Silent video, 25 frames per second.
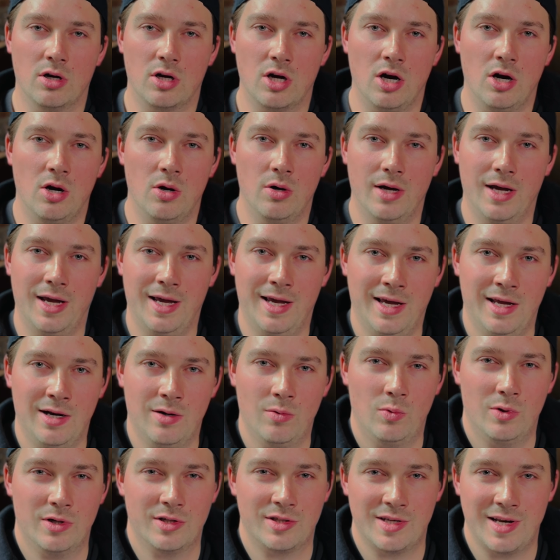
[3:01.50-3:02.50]
ago
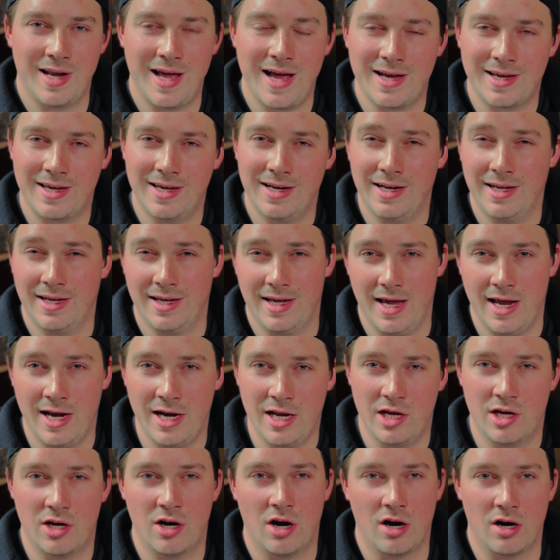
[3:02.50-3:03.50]
and was not getting
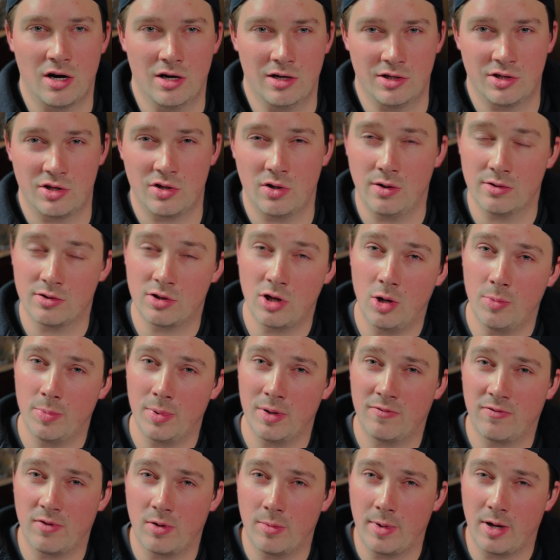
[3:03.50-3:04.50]
any cards. So I was
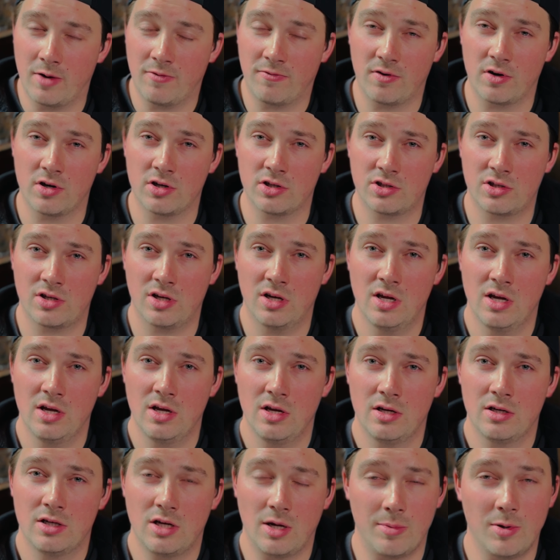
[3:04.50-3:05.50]
hoping for my first
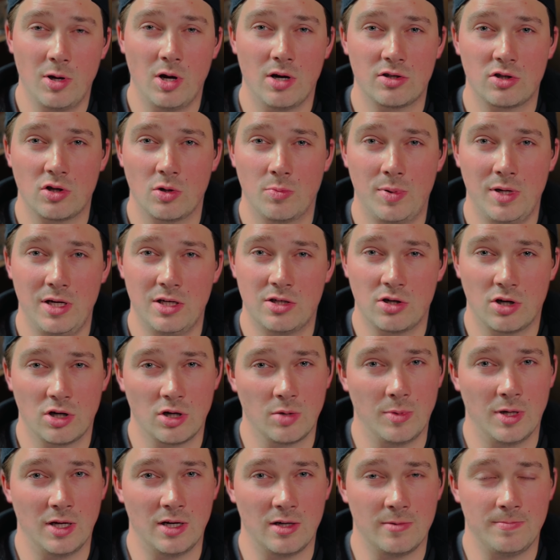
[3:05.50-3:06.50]
WSOP
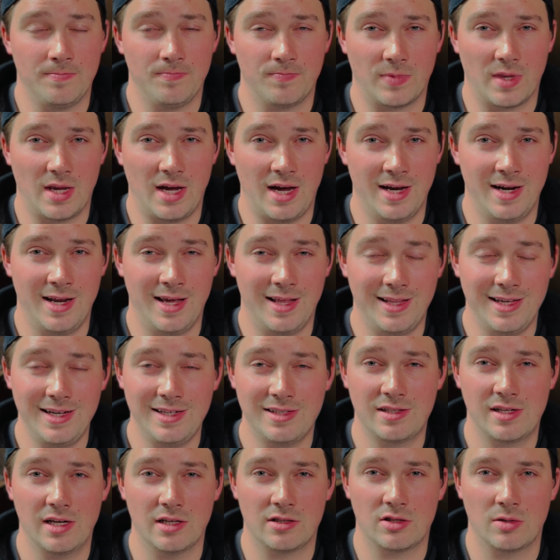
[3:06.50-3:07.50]
tournament, I'd at
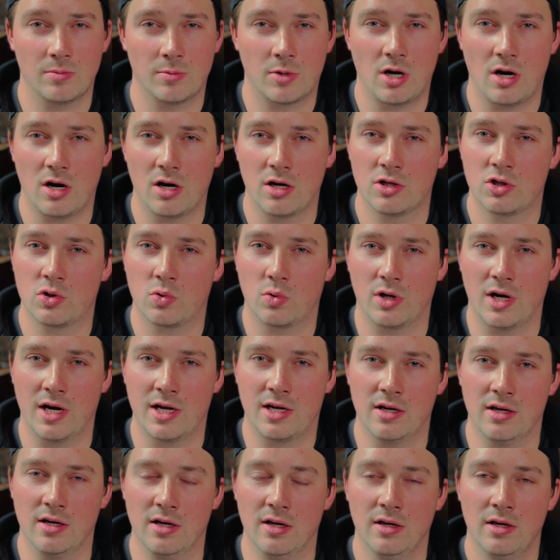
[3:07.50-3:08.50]
least get some cards where I
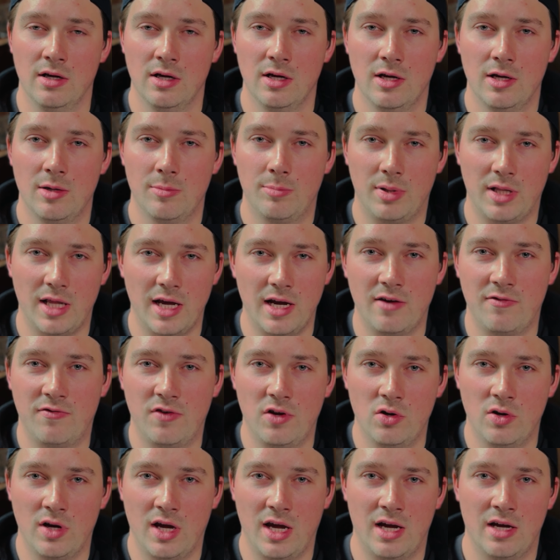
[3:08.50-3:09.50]
could play a
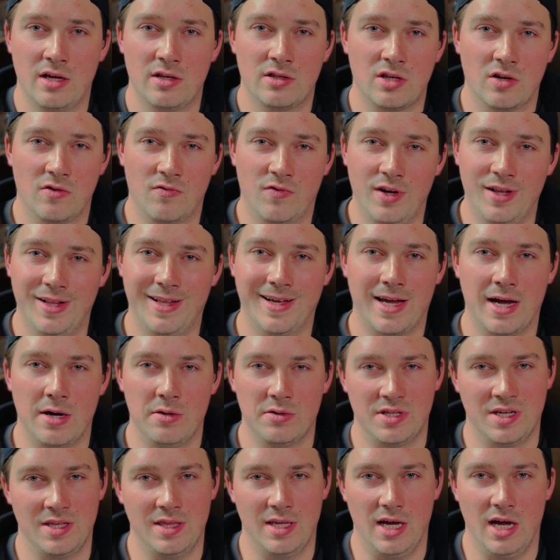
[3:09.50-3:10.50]
few hands and feel like I
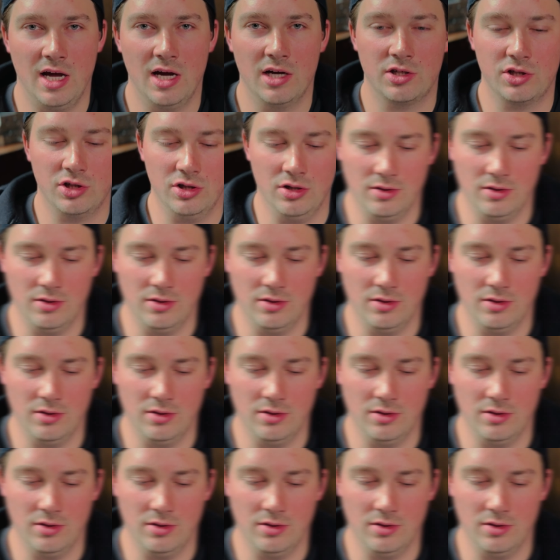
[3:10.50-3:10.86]
was in the action.